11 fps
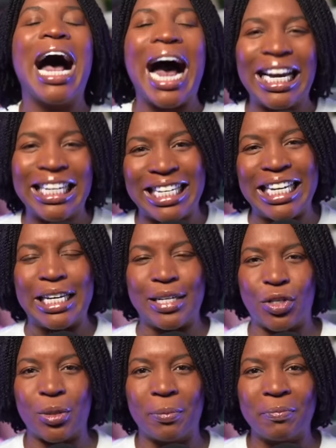
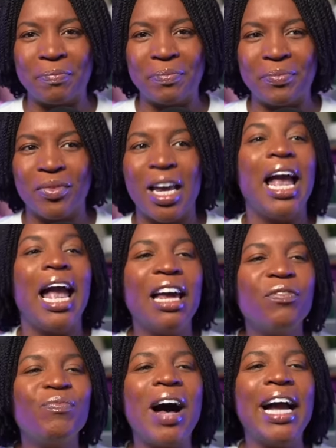ideas.
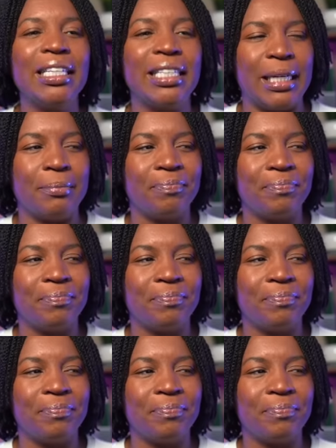And finally,